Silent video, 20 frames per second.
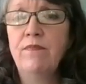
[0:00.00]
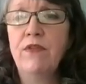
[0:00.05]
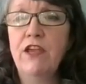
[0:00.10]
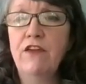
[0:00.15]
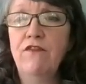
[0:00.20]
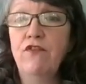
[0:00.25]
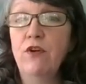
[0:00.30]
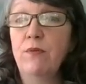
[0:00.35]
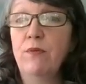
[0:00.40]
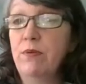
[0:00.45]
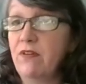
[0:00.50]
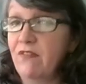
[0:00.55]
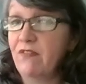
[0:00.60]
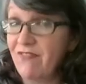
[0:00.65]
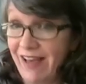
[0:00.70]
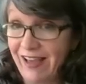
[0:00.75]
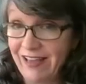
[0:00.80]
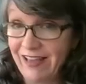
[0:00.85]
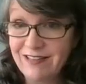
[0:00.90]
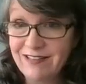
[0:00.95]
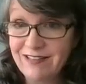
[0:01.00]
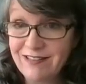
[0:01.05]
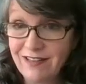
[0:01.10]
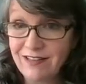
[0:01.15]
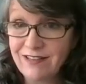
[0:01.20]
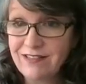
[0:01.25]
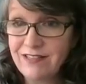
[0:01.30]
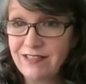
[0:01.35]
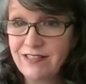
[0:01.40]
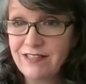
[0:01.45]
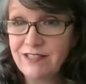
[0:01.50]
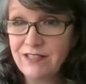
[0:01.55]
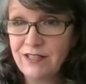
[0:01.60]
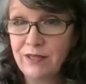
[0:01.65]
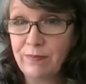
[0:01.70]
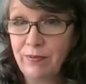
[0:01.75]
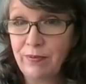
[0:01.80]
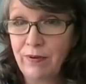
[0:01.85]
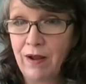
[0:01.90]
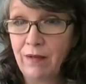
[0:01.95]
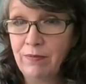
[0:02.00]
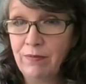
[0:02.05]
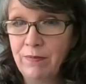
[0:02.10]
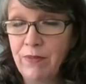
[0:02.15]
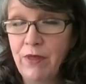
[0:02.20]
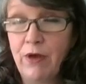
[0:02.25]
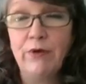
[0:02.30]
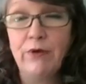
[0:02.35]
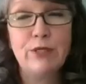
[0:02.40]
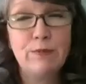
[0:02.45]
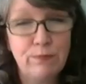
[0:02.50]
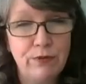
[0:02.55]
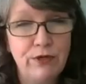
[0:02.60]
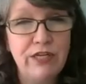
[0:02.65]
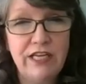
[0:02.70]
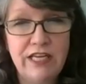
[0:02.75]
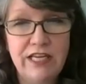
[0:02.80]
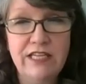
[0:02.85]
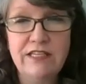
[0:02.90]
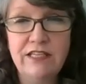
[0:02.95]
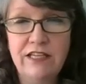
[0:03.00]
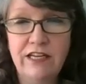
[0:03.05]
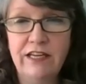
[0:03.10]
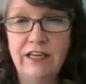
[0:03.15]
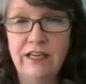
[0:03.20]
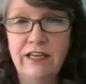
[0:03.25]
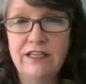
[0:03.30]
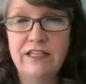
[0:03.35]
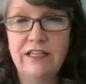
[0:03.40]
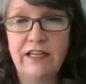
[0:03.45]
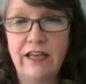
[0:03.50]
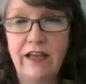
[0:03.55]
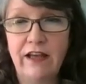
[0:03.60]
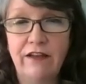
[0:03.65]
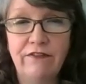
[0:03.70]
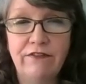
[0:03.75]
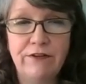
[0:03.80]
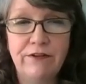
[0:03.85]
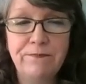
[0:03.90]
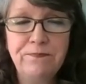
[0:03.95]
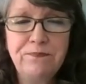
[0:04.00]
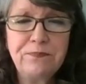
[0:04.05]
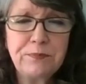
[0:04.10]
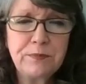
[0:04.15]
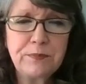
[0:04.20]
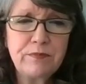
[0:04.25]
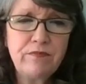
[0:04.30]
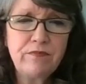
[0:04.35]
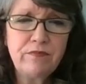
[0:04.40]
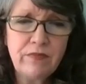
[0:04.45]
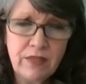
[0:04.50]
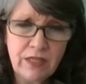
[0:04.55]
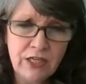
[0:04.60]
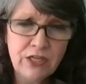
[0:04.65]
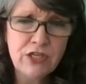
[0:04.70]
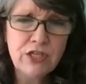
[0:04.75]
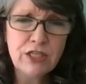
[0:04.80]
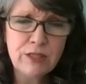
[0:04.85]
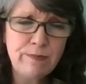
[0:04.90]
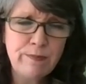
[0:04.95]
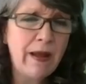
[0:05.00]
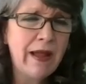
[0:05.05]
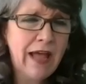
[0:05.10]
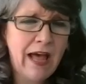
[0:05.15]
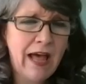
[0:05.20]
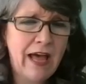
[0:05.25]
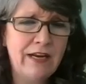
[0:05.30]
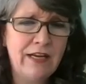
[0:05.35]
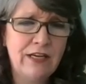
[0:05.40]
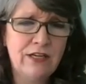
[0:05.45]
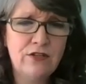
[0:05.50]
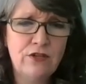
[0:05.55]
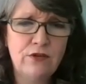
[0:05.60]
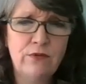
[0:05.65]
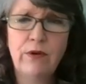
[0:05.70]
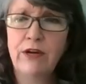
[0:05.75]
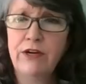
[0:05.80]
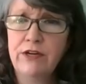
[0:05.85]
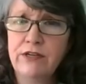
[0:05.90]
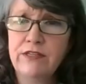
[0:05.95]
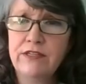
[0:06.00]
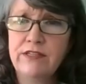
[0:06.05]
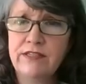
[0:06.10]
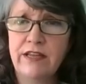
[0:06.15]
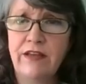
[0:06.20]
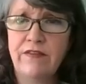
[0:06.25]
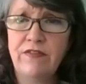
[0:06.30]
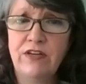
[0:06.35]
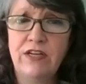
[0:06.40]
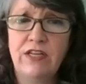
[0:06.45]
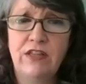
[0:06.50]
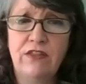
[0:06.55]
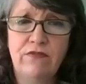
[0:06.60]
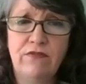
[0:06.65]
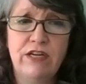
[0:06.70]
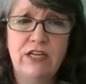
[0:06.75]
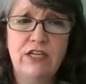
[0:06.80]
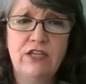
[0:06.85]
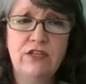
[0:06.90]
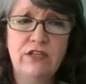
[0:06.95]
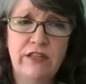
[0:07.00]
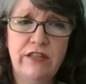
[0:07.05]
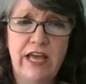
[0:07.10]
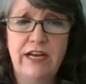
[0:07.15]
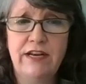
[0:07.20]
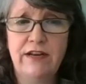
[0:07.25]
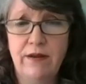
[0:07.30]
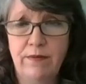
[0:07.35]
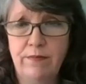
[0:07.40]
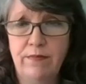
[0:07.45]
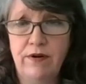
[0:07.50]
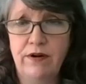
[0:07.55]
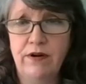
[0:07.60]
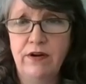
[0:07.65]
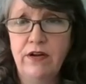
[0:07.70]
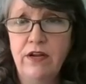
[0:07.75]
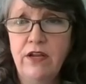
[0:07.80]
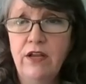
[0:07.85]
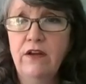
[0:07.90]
If you're provided Celsius in the problem, though, it's pretty easy to get it to Kelvin just by adding 273 to that number.